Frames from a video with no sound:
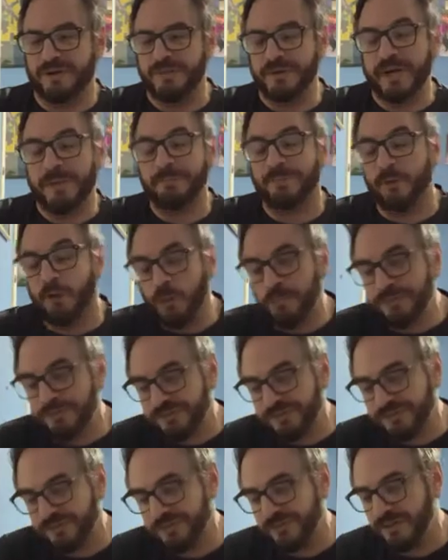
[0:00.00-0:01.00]
We got Pole
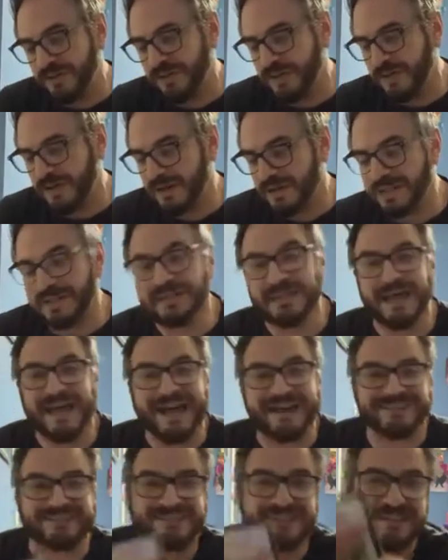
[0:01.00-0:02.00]
Position, a
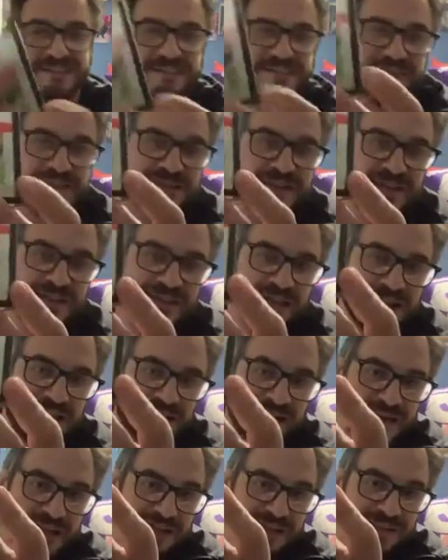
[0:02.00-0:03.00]
classic
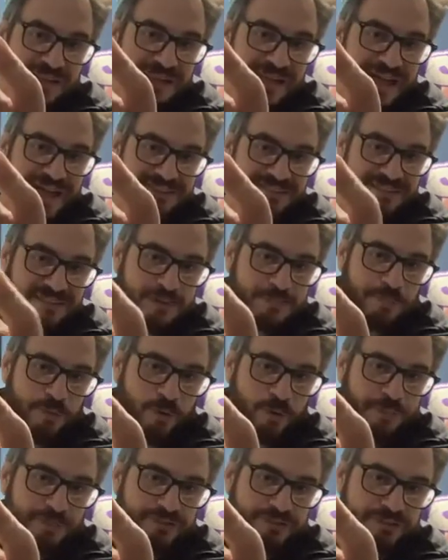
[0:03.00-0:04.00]

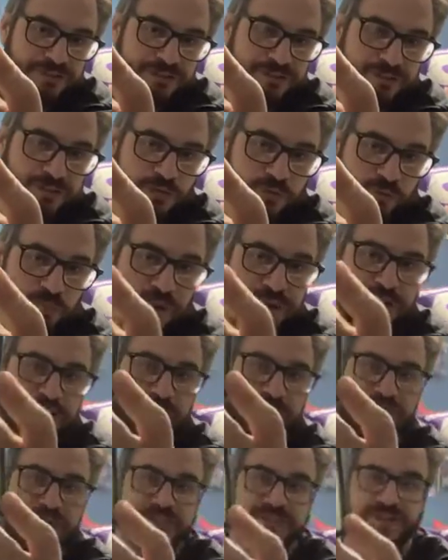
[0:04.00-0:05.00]
Pole Position. Great
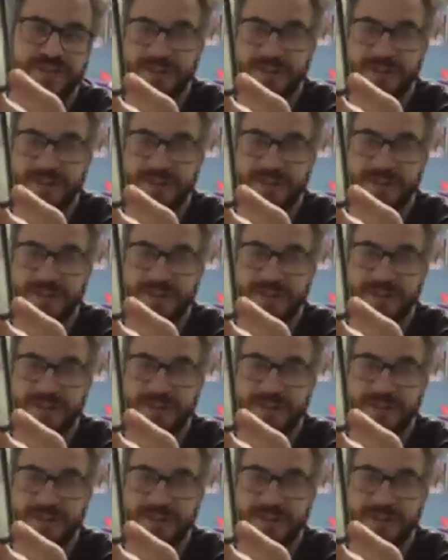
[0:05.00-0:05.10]
racing